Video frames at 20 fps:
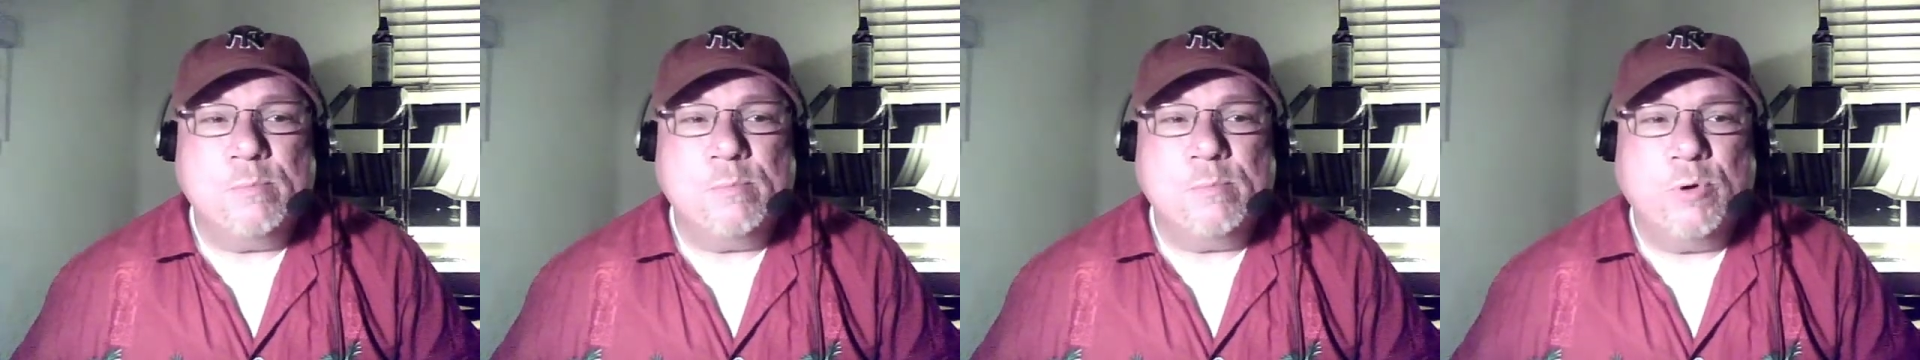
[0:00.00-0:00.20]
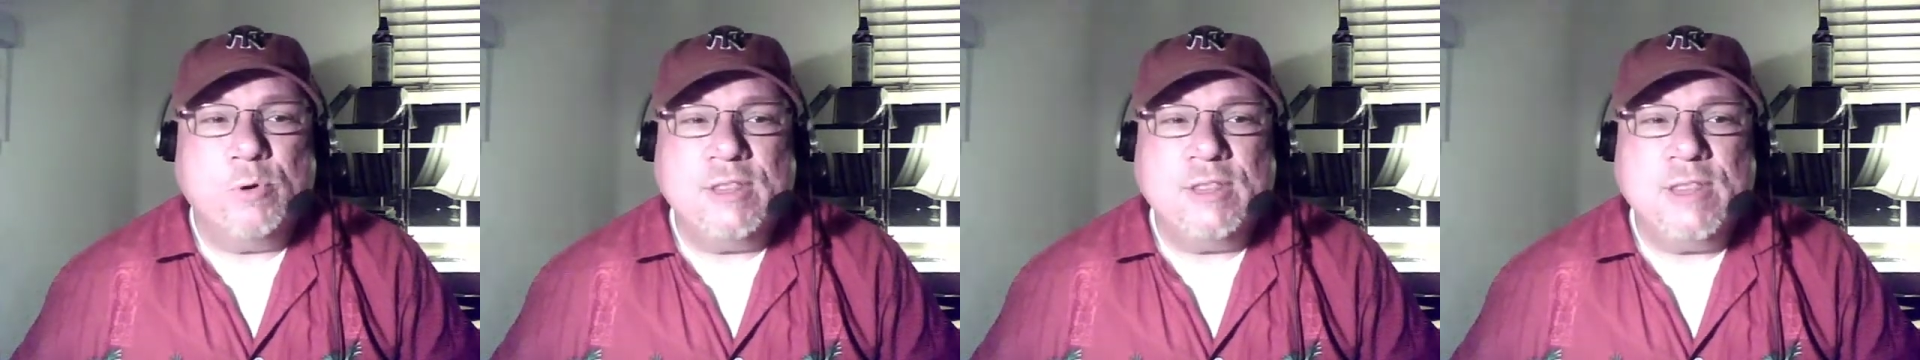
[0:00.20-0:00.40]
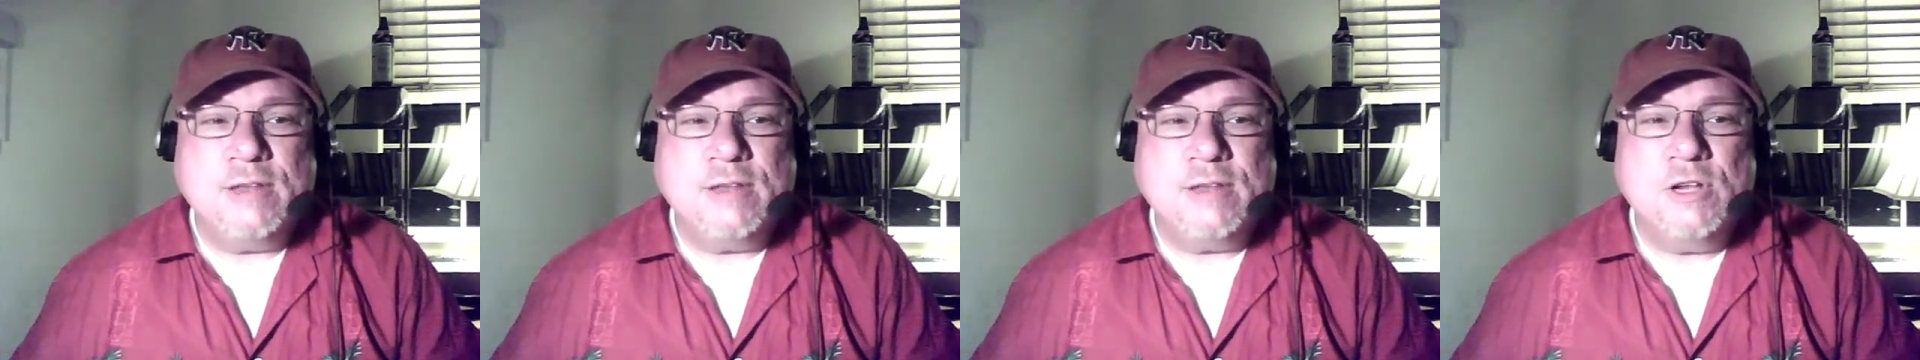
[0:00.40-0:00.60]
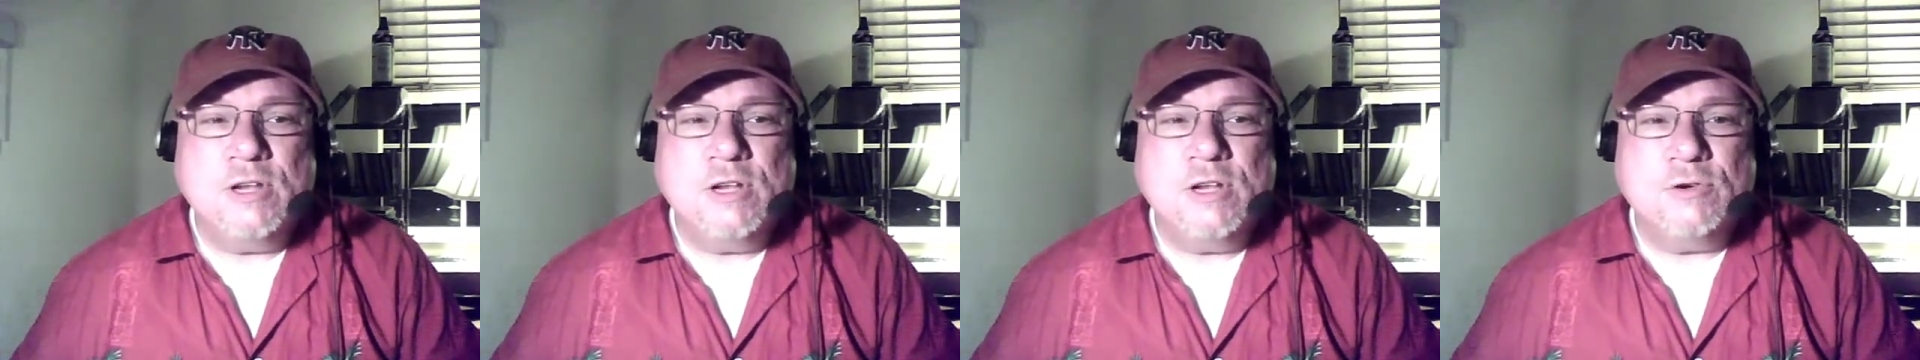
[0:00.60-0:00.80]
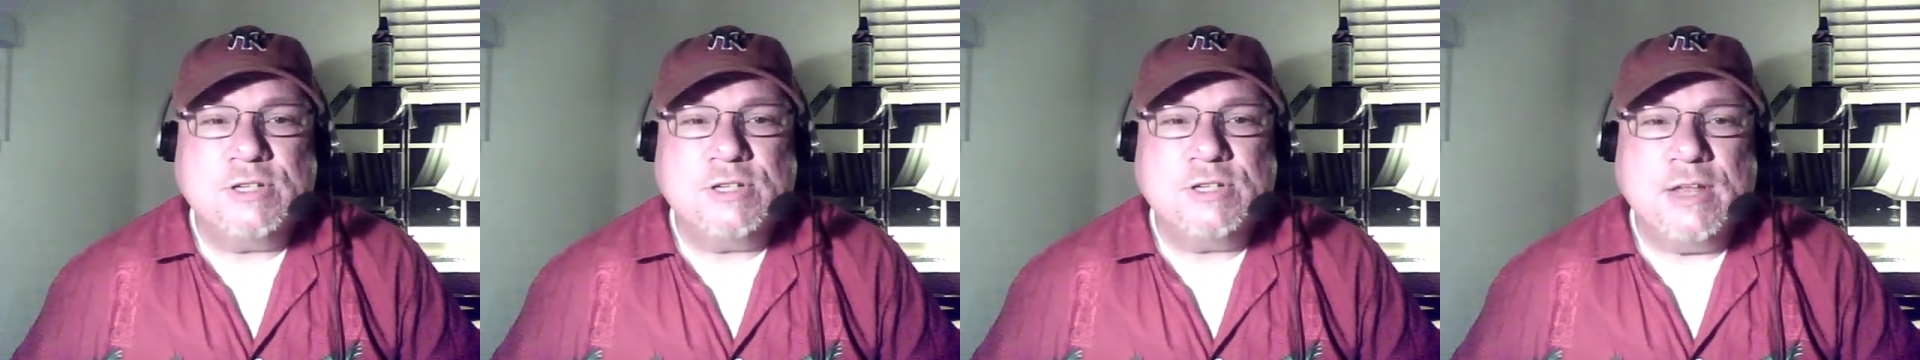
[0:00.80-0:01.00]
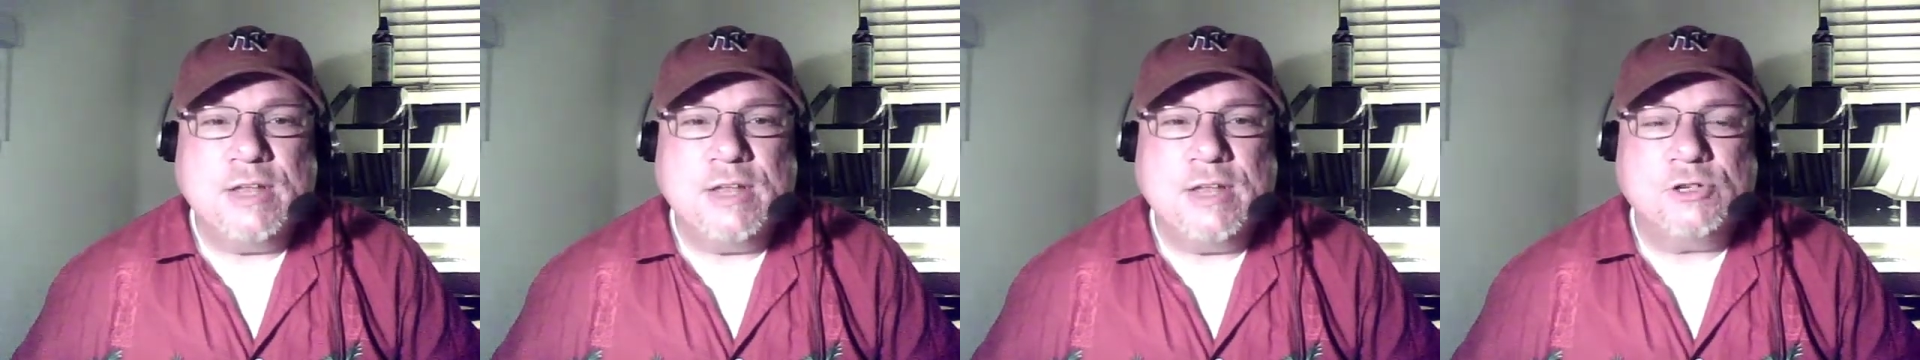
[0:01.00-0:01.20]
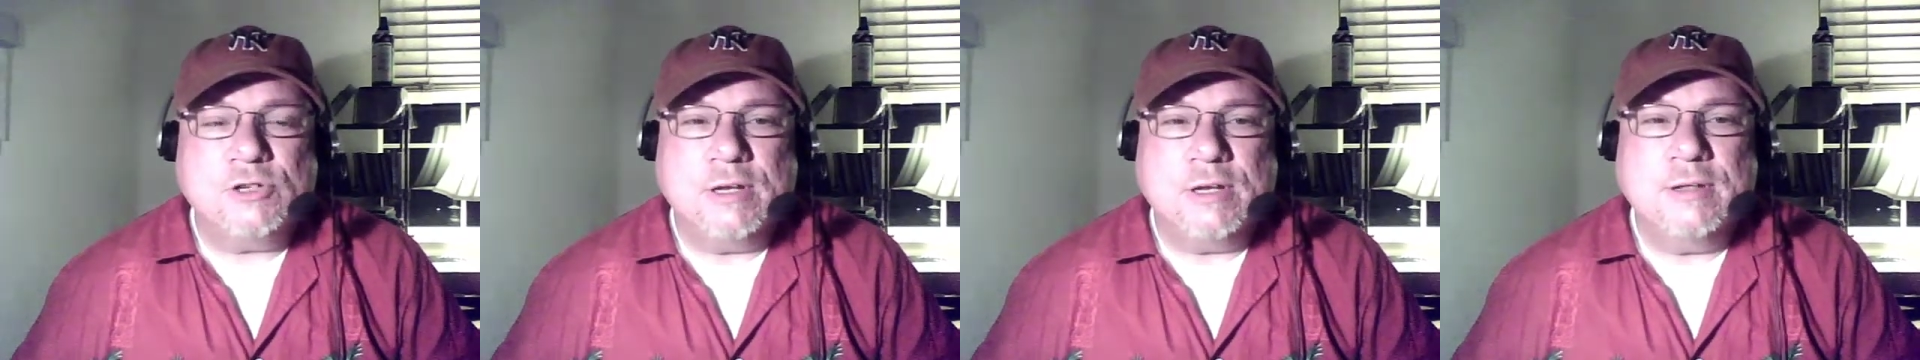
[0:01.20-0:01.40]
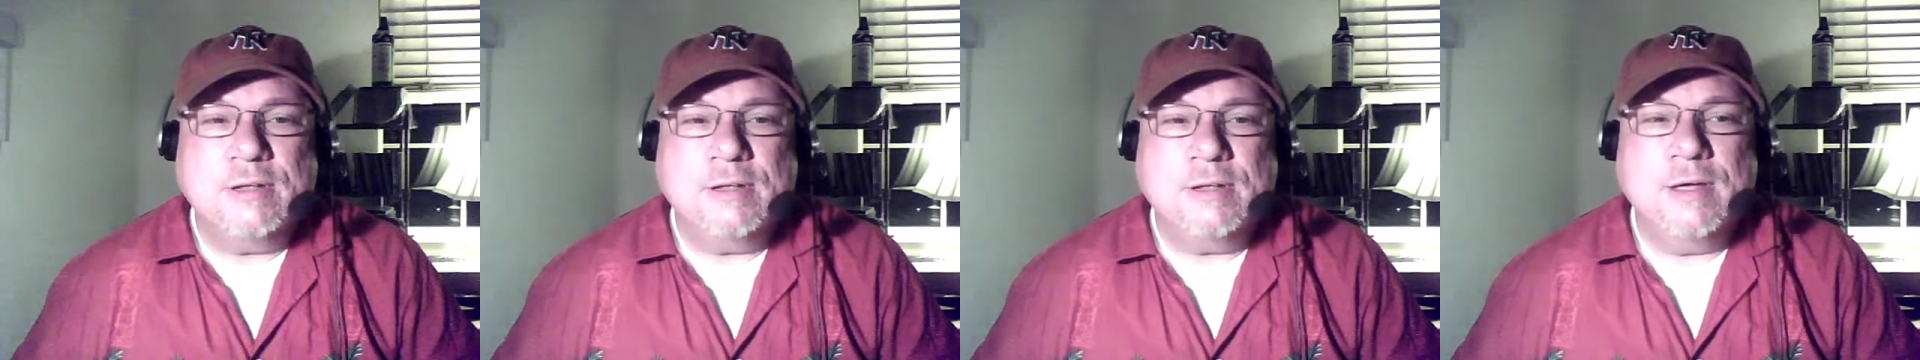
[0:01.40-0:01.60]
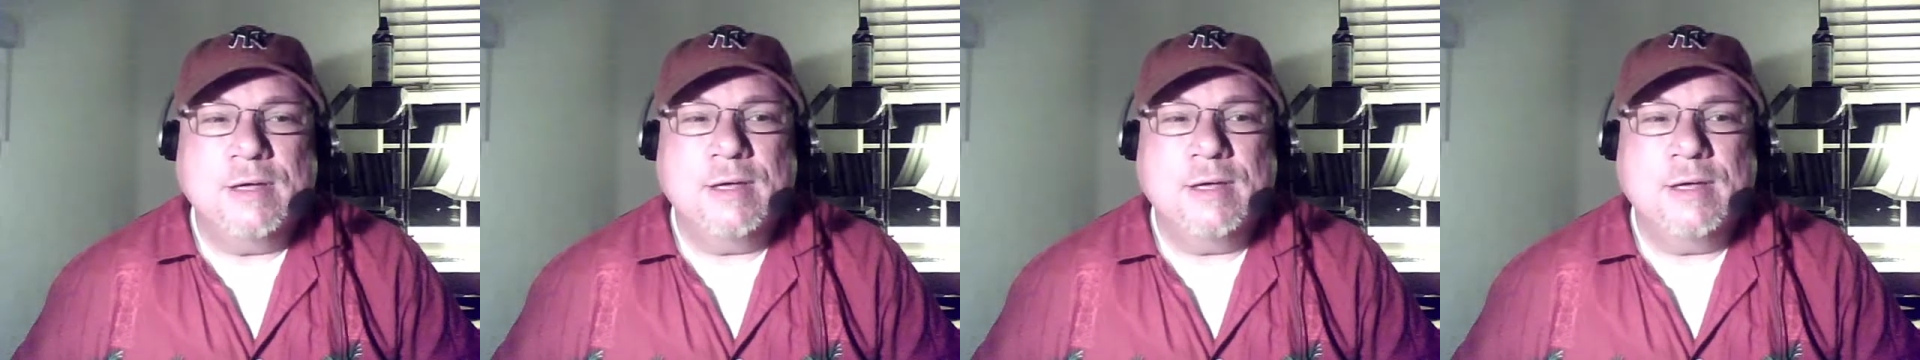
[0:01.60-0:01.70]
and bring that to your attention.